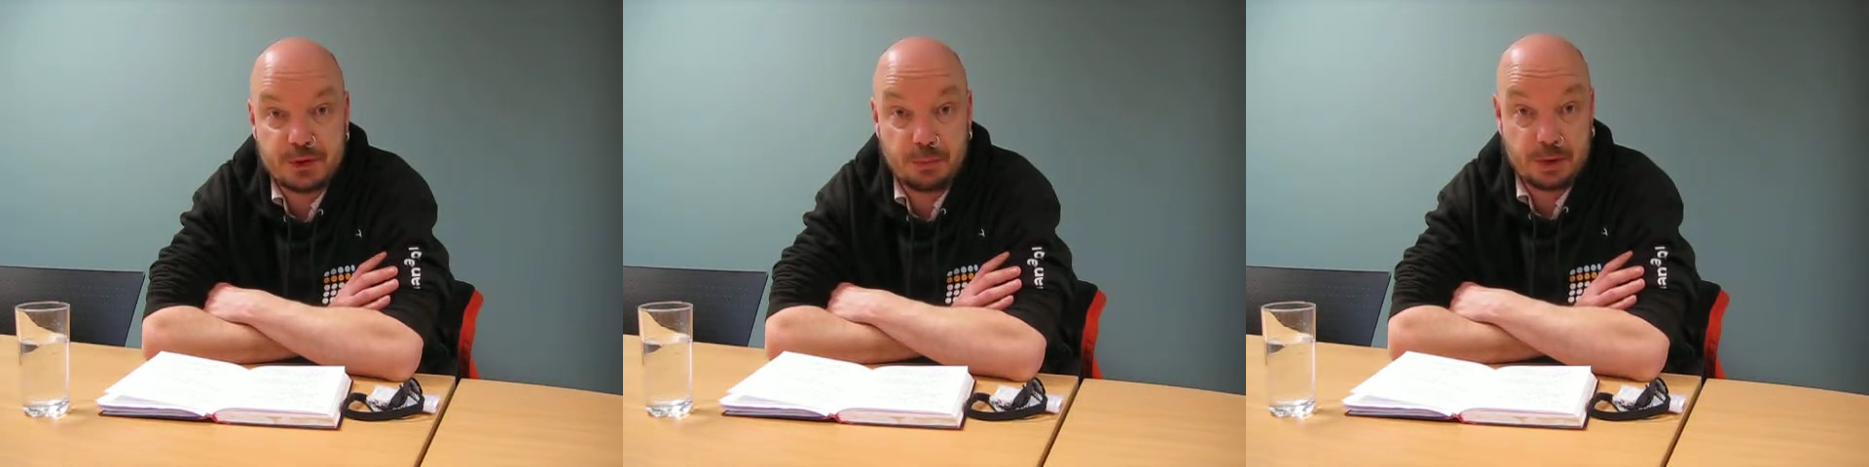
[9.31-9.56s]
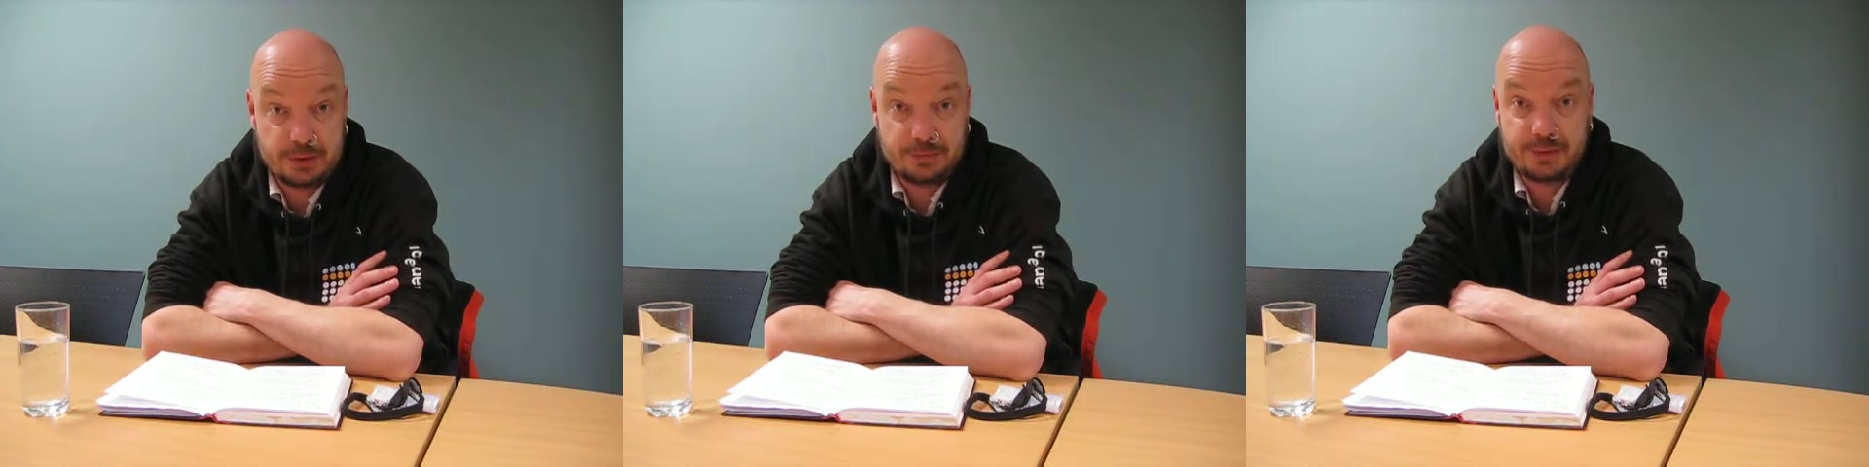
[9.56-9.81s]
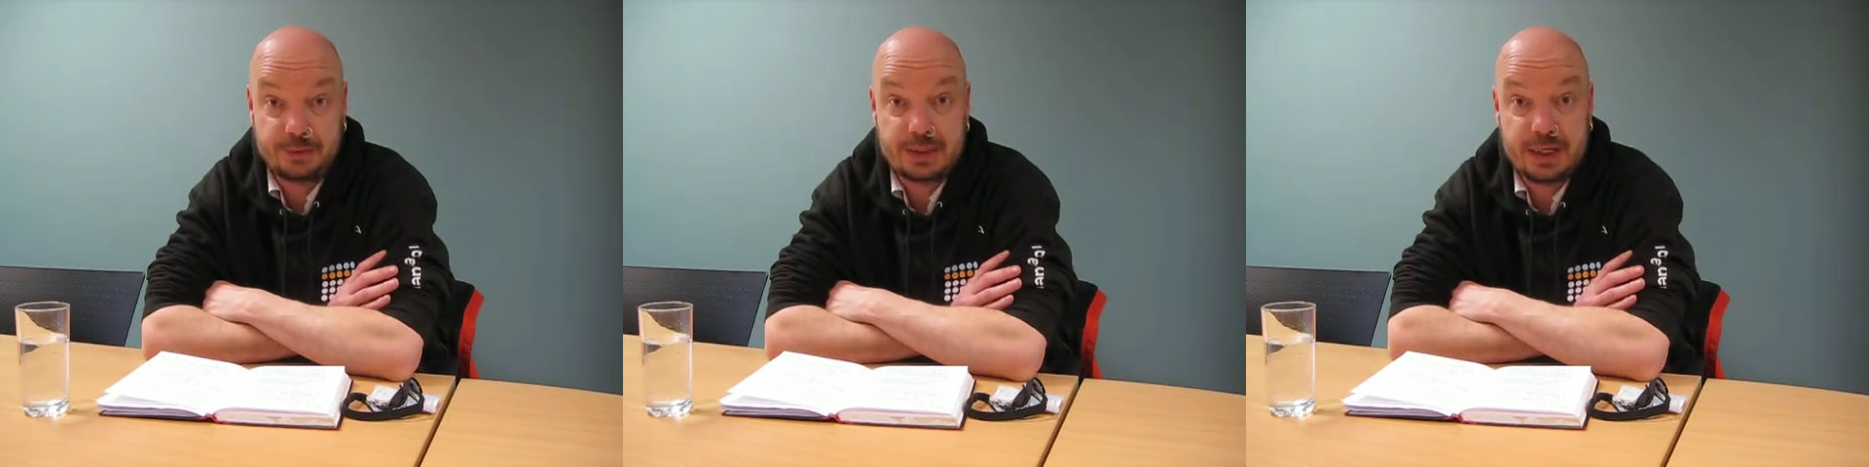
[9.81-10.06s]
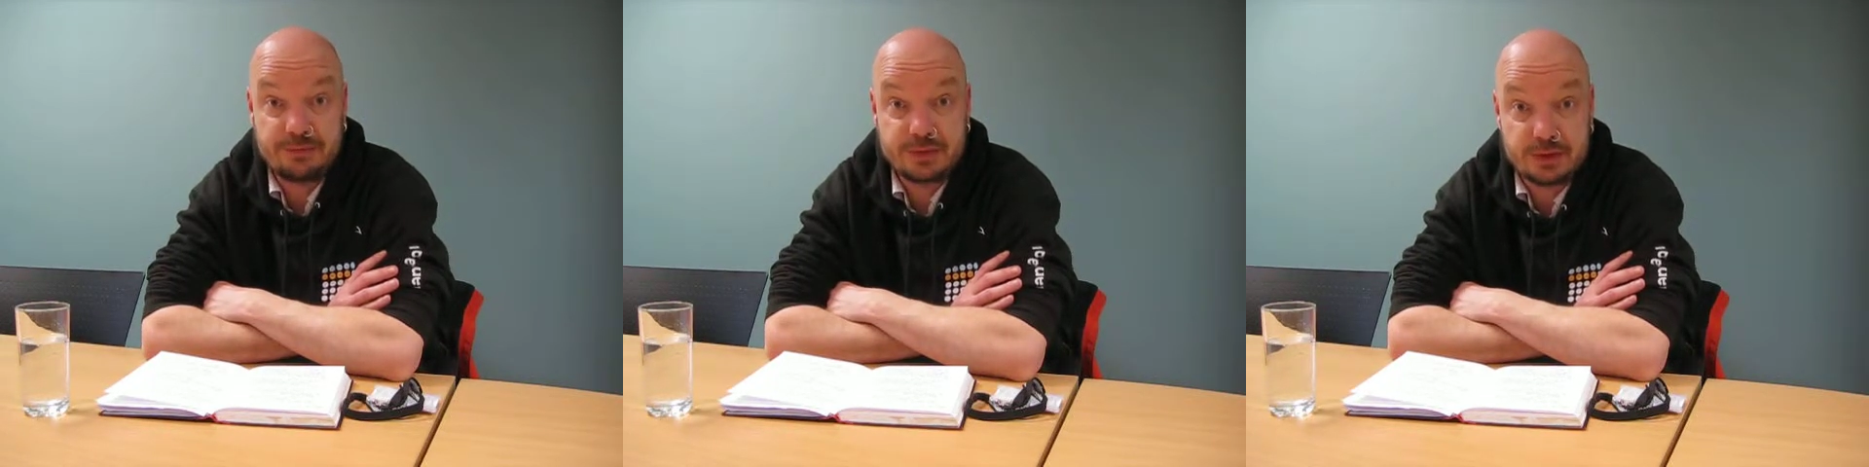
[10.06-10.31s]
I'm one of three
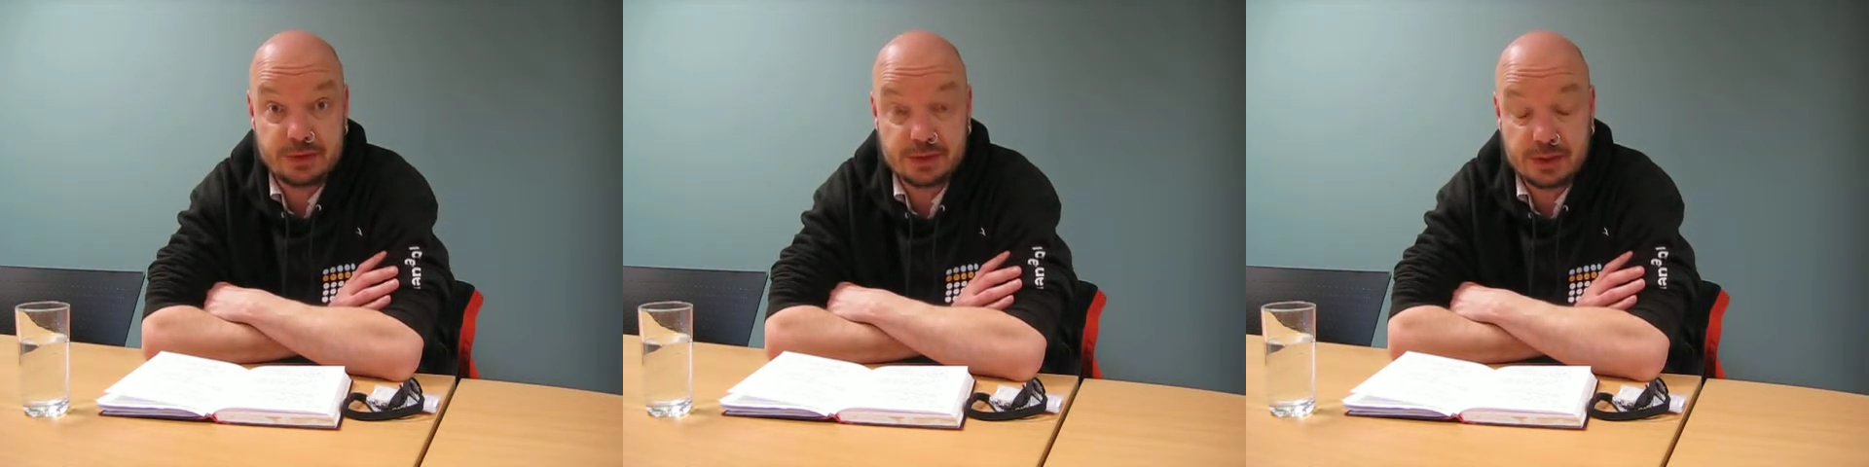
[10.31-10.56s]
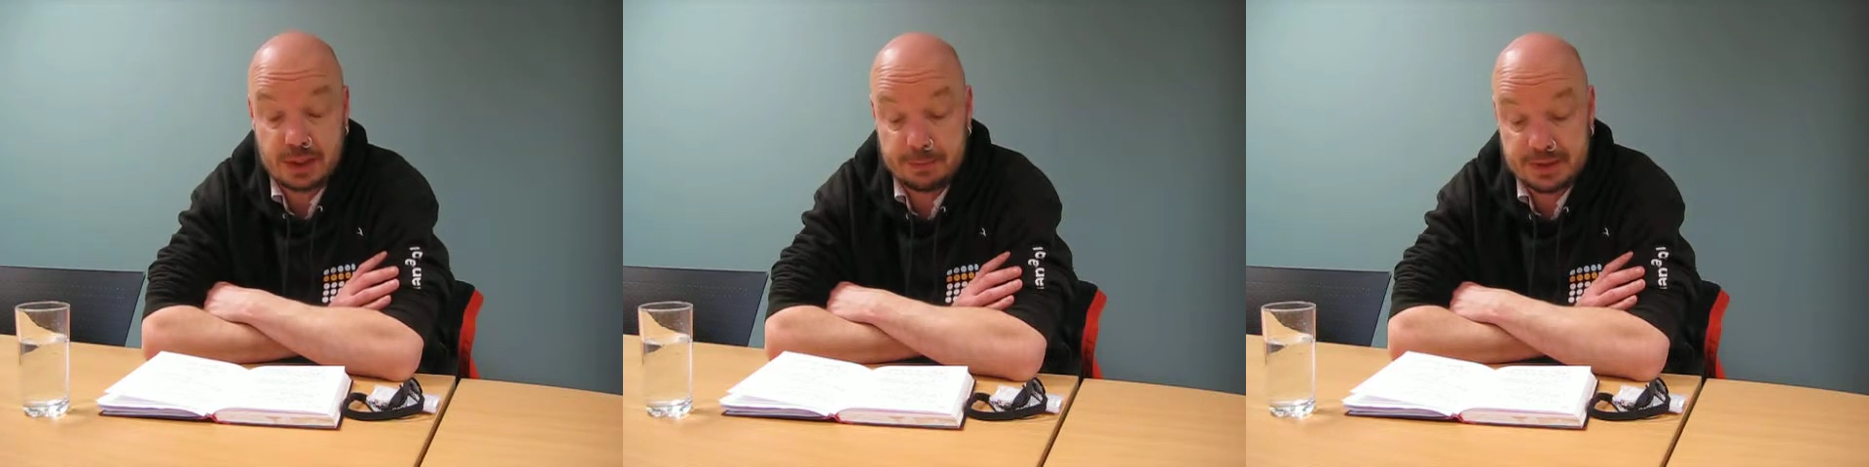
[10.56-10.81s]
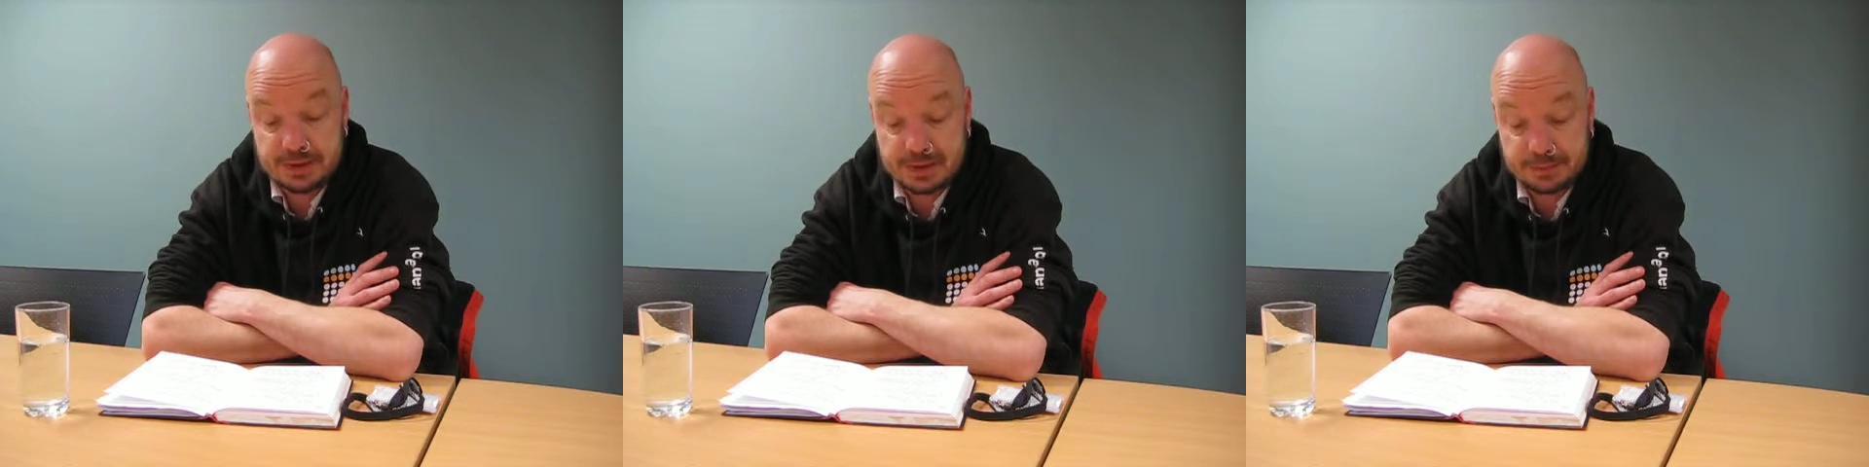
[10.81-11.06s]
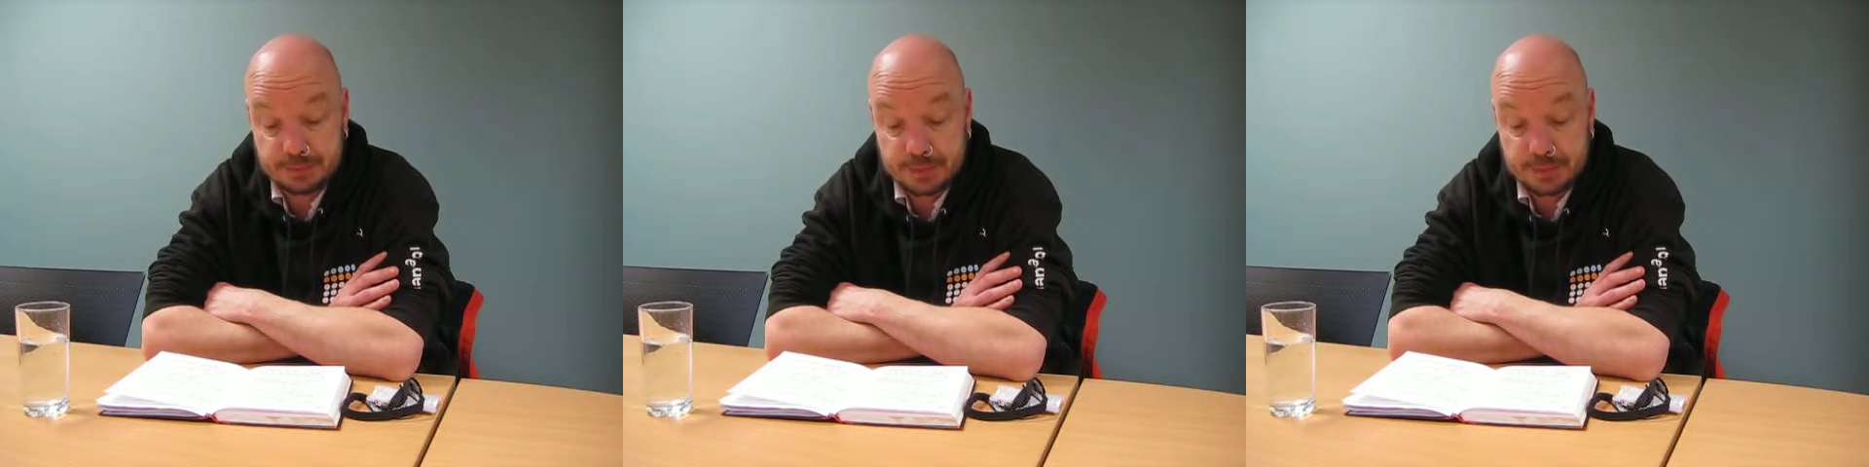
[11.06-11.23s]
advocates at that meeting.